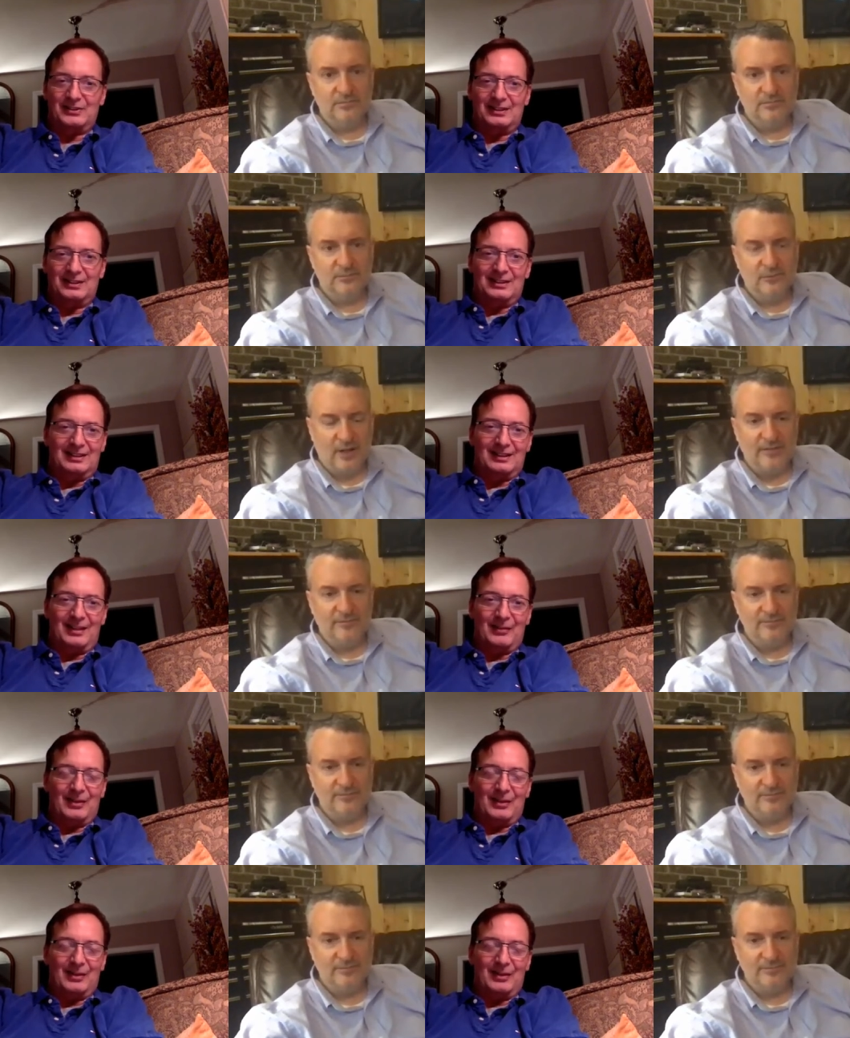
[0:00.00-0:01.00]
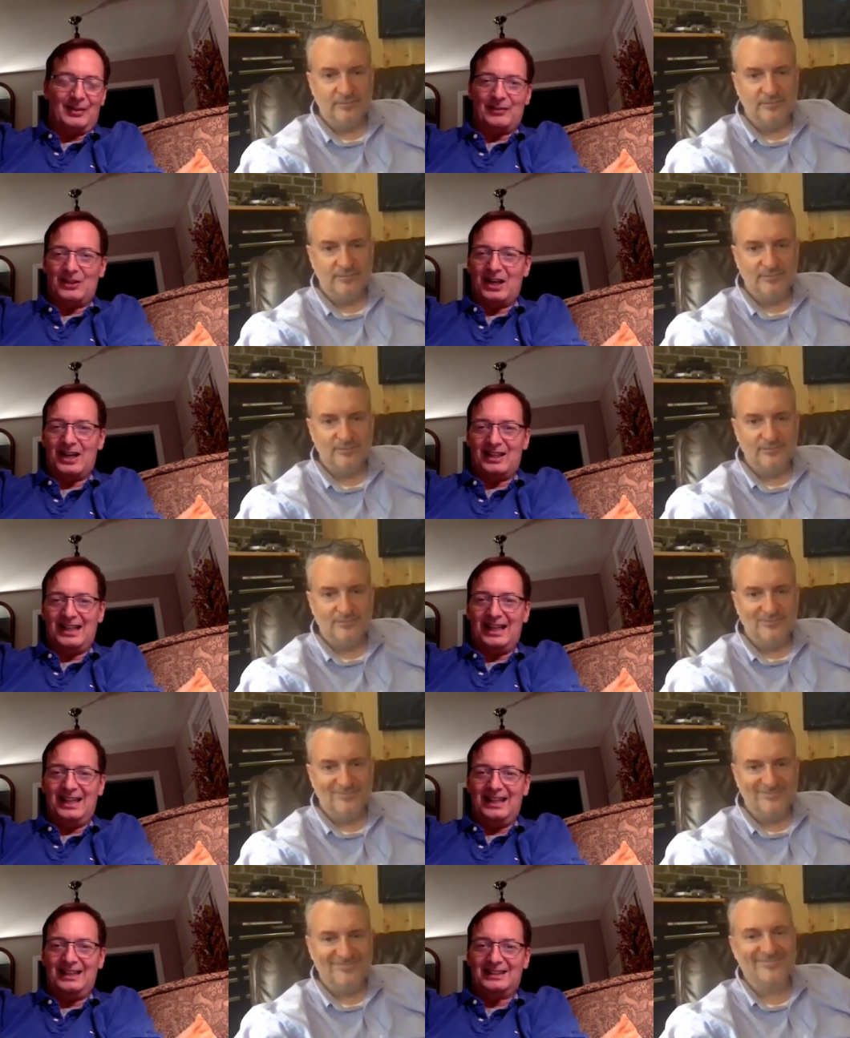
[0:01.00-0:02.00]
Speaker 1: Right. We all have a lot of
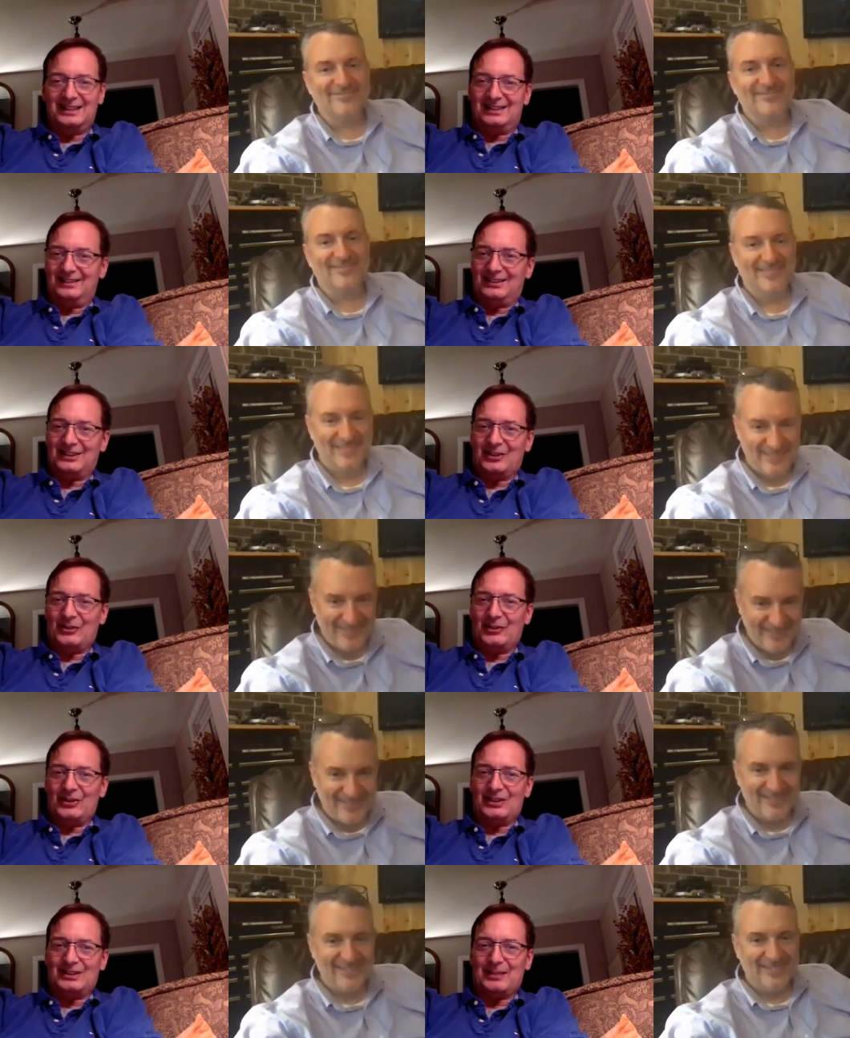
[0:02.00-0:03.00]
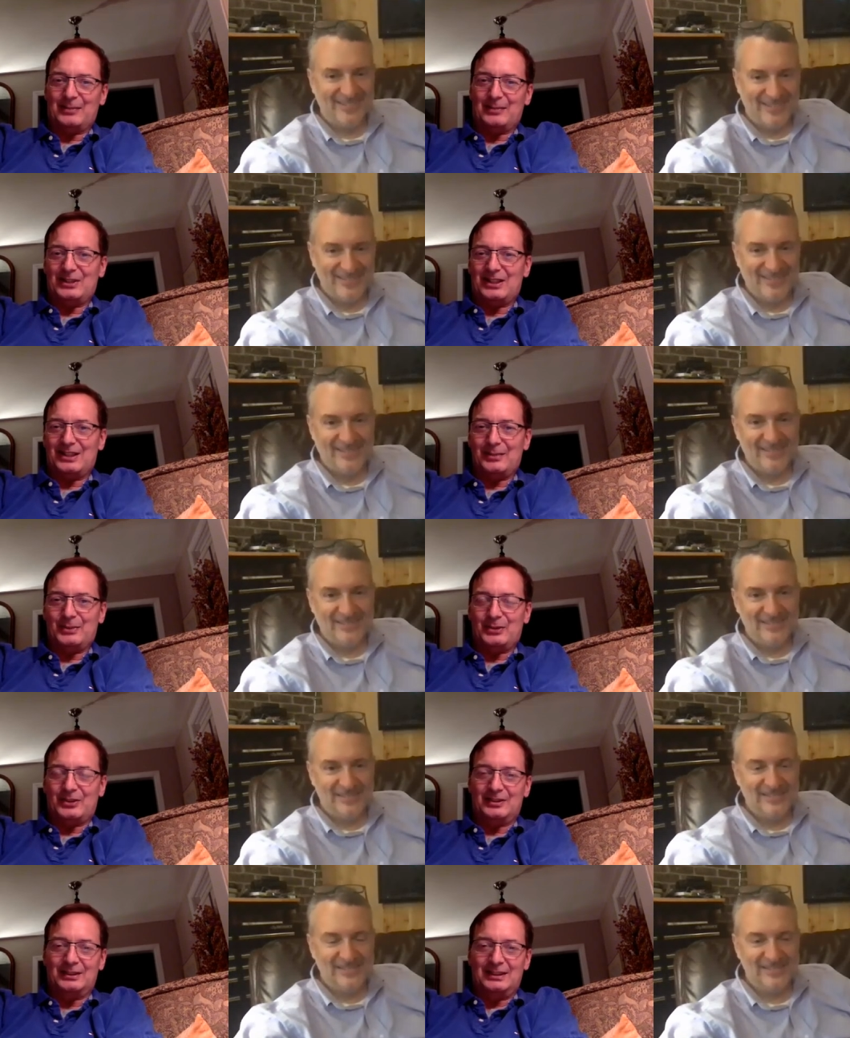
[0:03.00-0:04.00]
needs. So over the summer times
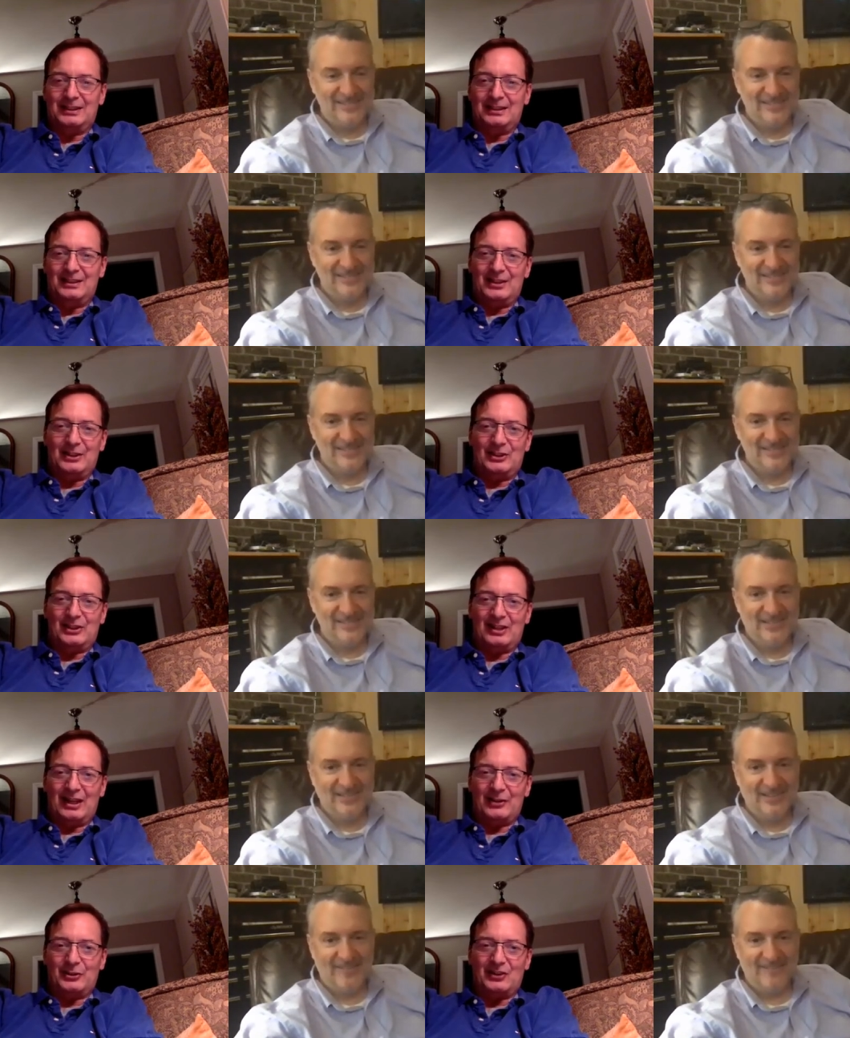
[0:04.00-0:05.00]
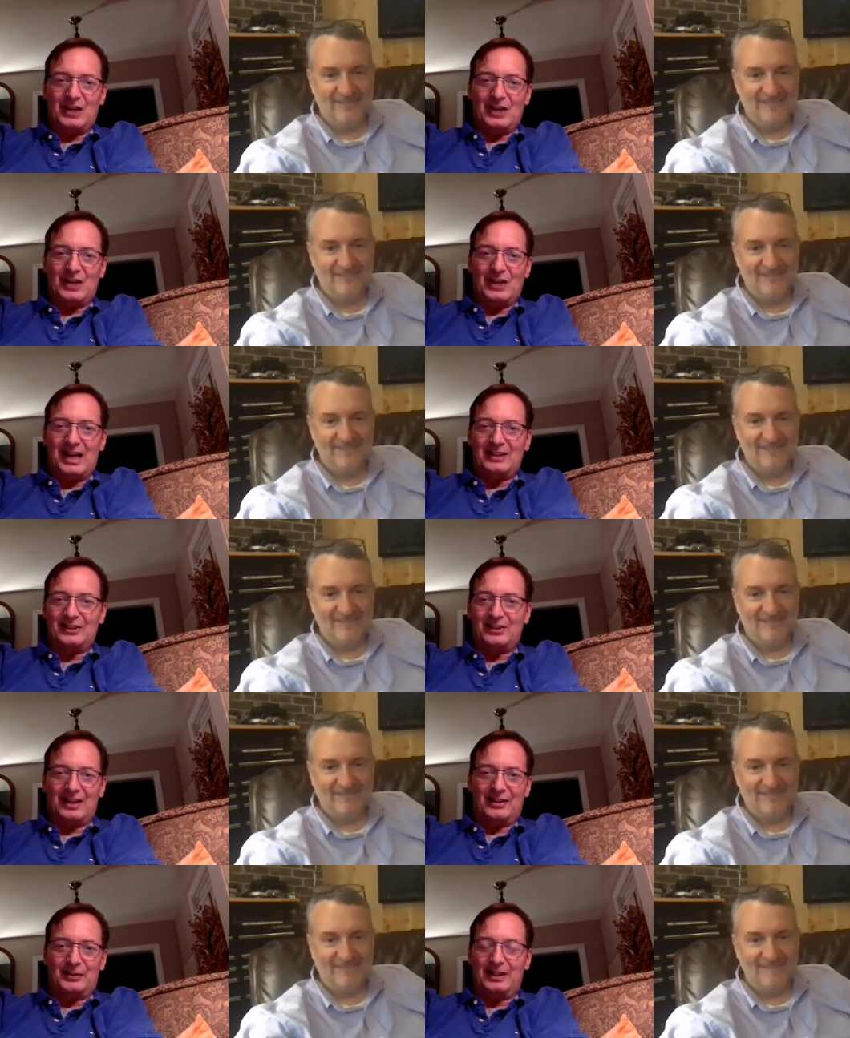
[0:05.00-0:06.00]
or teaching an extra class, we
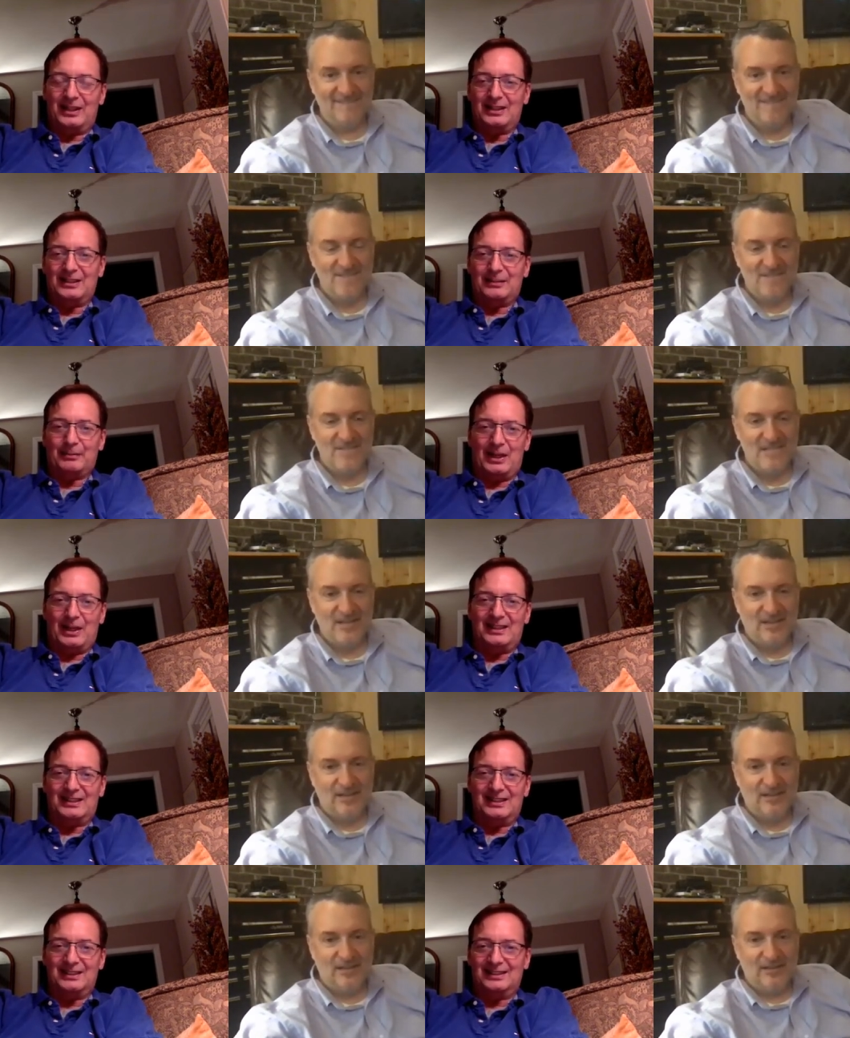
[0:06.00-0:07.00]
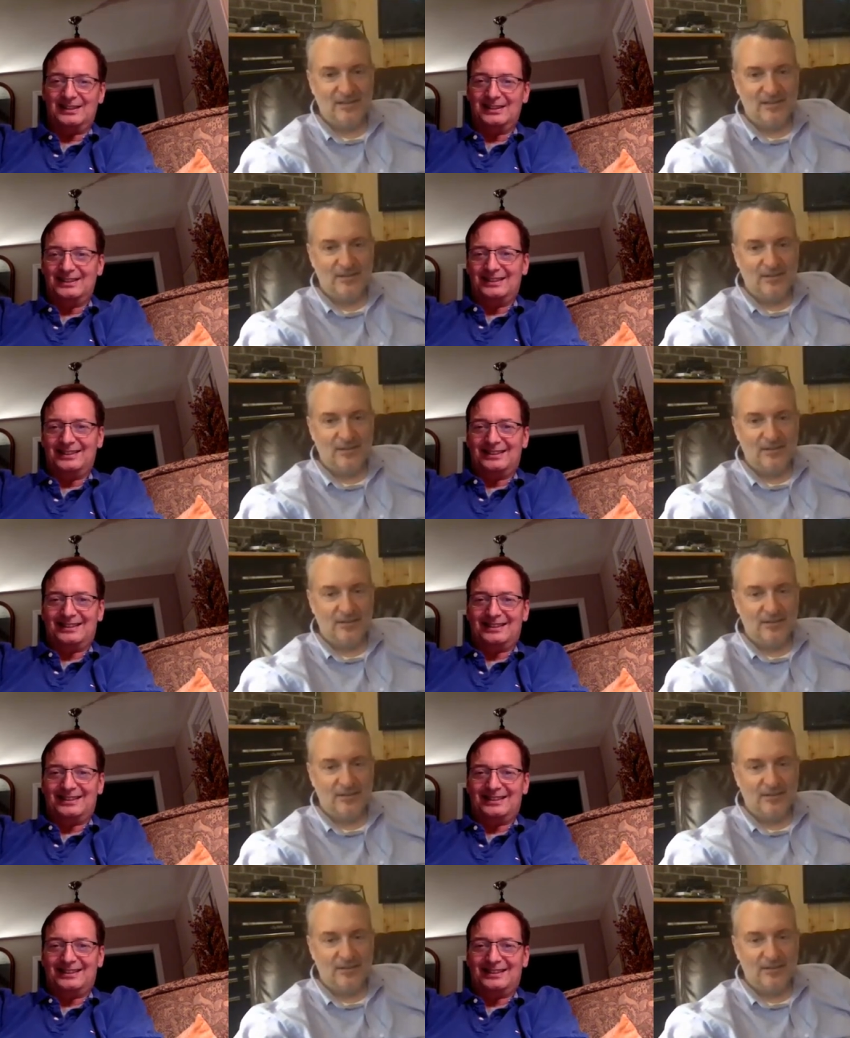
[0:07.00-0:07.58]
got three kids in braces. Oh